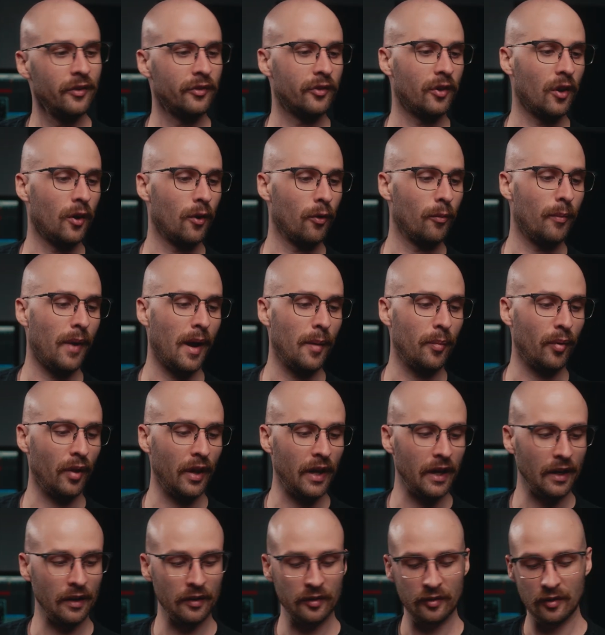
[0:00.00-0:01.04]
so my
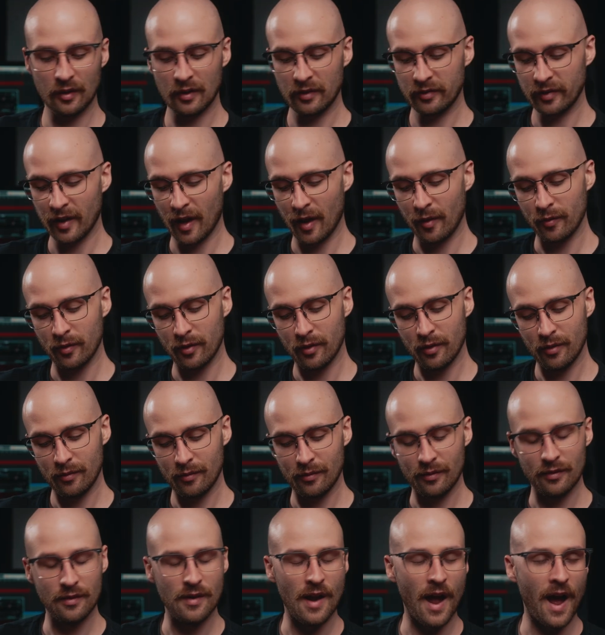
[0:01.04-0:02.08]
playing is gonna sound
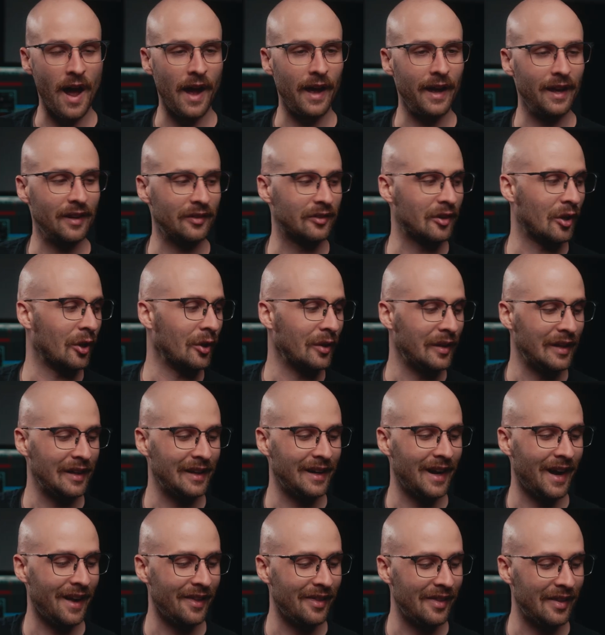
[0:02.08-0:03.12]
not as
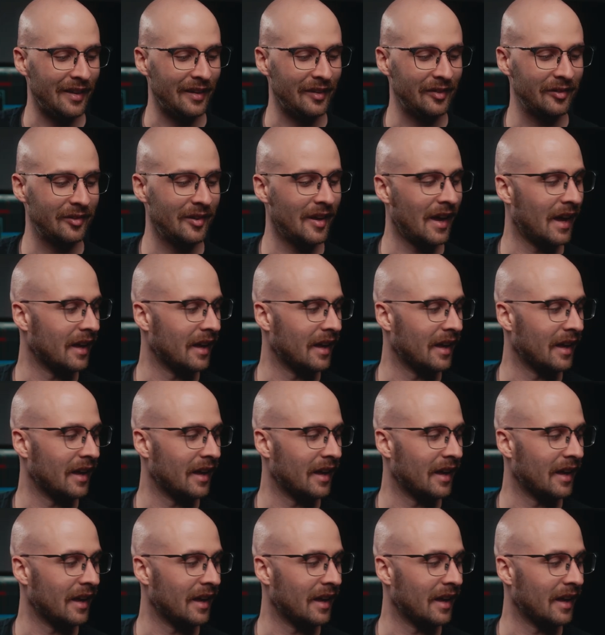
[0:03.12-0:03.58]
clean on this